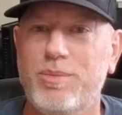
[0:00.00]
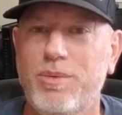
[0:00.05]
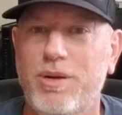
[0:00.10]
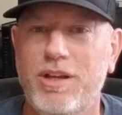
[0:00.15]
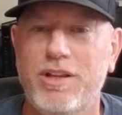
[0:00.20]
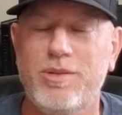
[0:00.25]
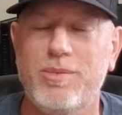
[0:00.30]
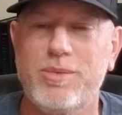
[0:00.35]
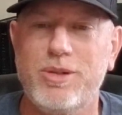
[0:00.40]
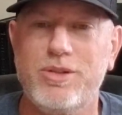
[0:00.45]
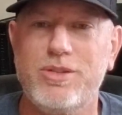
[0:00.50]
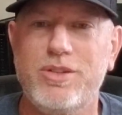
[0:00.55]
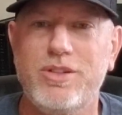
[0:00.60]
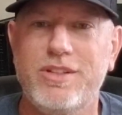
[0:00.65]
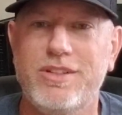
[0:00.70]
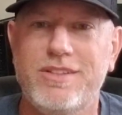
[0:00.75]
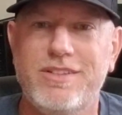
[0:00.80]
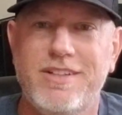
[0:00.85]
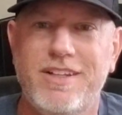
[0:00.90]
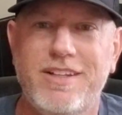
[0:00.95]
I suppose you
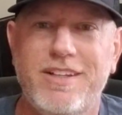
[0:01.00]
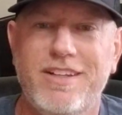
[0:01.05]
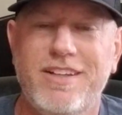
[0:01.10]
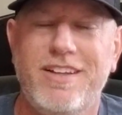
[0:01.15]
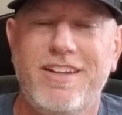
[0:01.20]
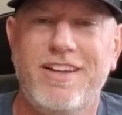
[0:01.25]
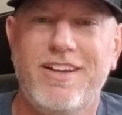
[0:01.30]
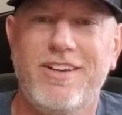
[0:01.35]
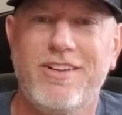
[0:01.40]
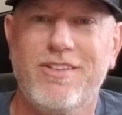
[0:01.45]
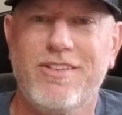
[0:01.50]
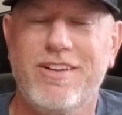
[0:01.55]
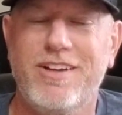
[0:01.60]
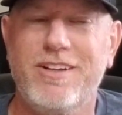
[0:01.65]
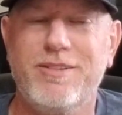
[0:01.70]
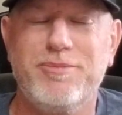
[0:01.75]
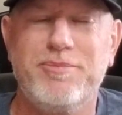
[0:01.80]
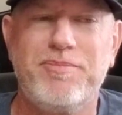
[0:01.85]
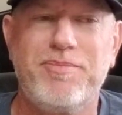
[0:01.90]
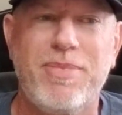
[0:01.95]
could say, right?